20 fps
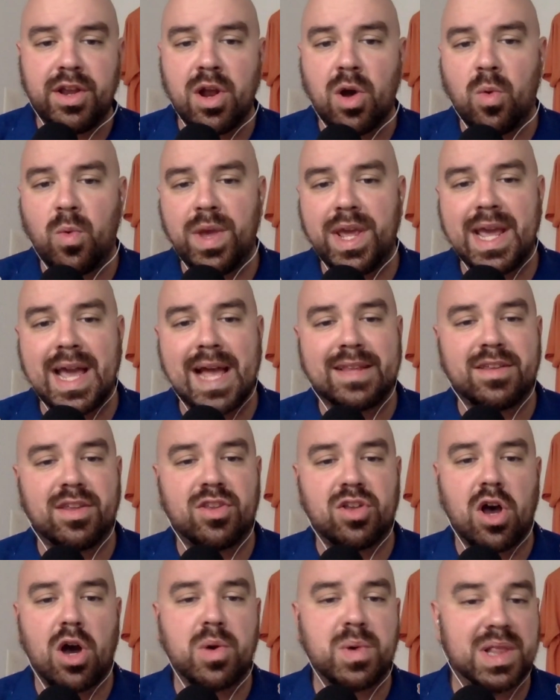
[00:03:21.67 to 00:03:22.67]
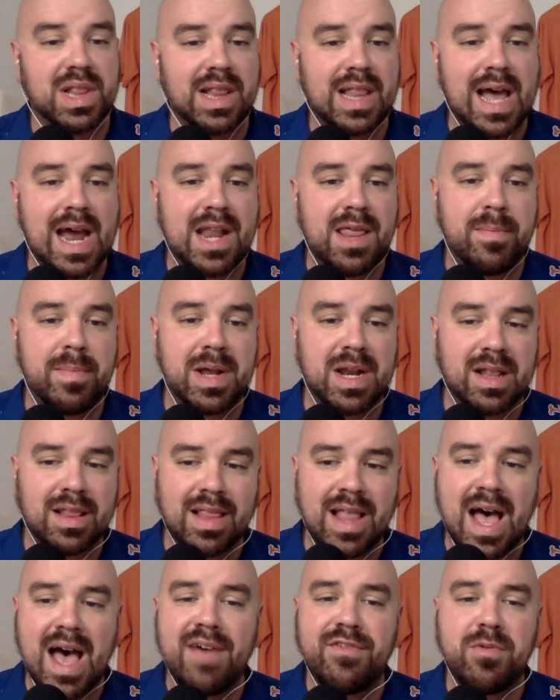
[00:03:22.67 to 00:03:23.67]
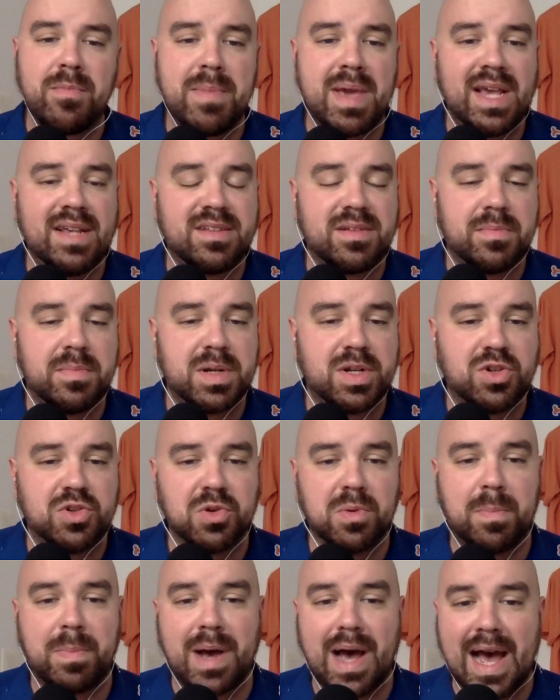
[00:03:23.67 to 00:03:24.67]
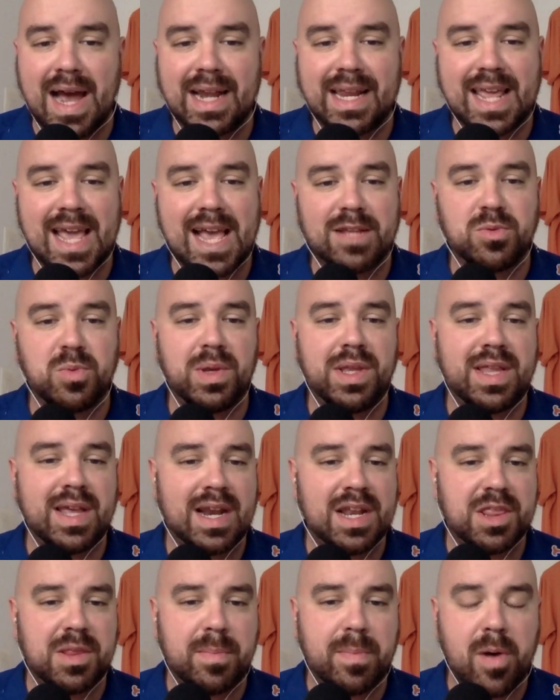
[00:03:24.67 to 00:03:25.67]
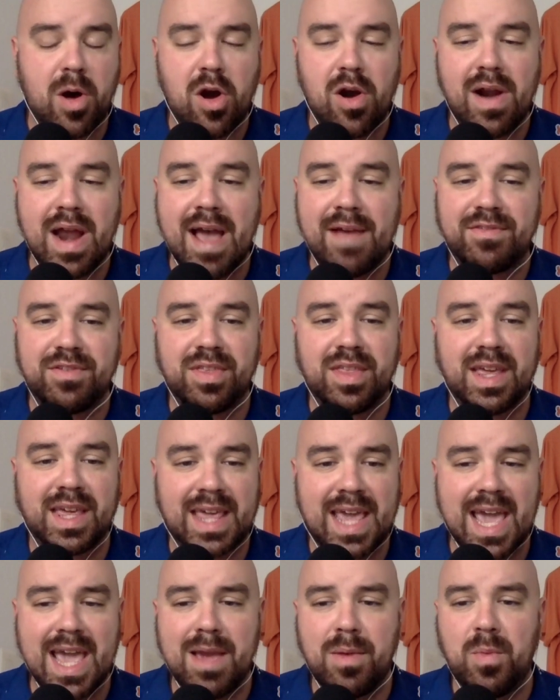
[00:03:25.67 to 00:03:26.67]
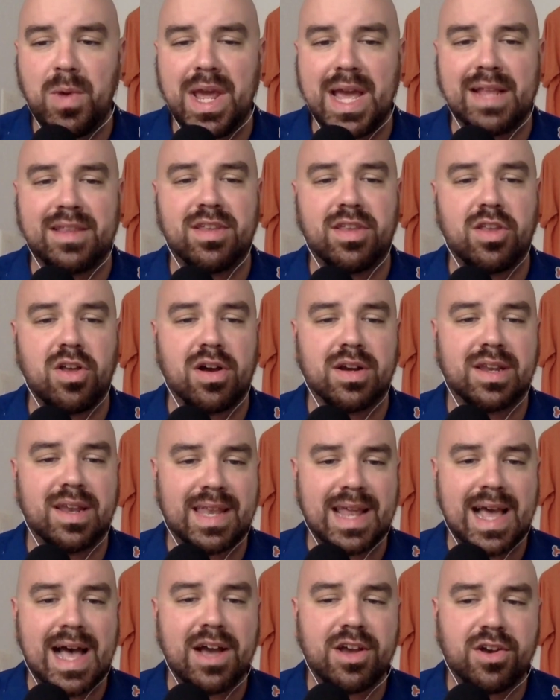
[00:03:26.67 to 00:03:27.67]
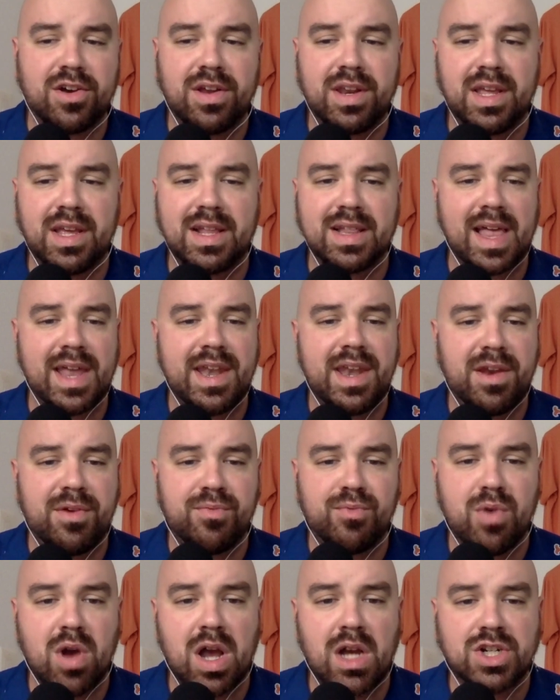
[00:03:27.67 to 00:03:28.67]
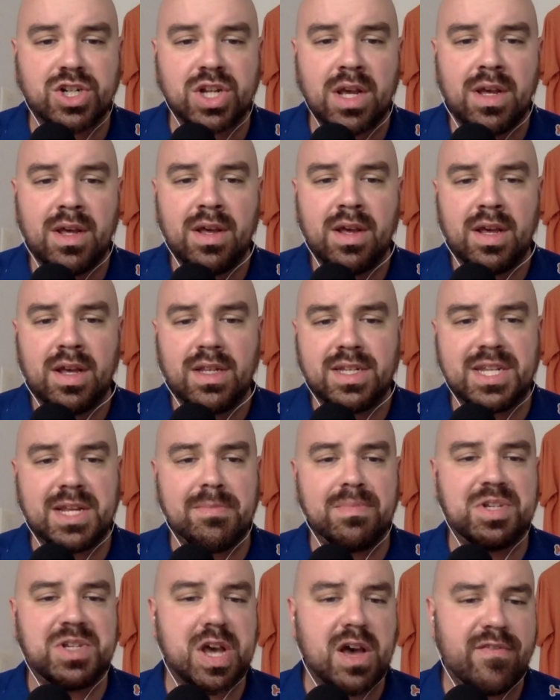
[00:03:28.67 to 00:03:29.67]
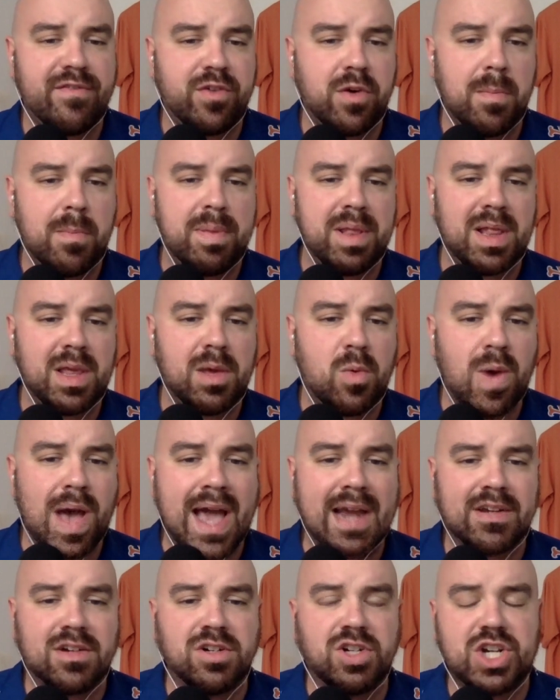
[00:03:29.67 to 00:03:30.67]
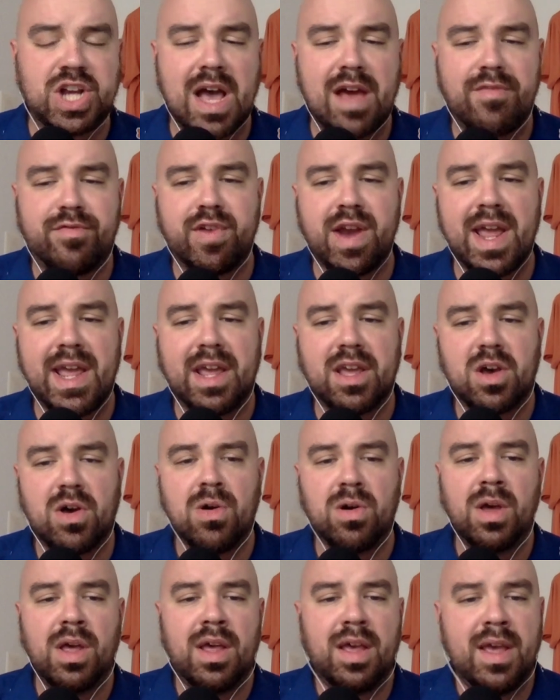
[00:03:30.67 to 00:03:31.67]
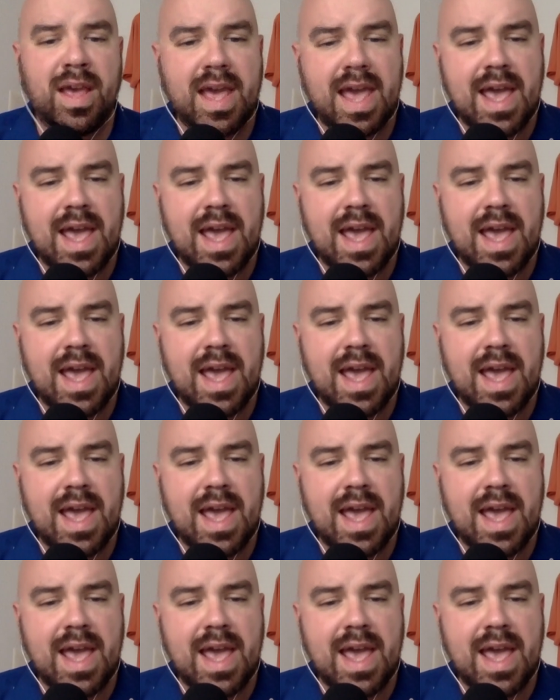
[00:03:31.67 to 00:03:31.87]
You know, we got to talk with a lot of them on a live Amazing But True podcast we did at the bar after the game. We got to talk to Doc Gooden, Glendon Rush, Tim Tuffle, Billy Wagner, John Franco.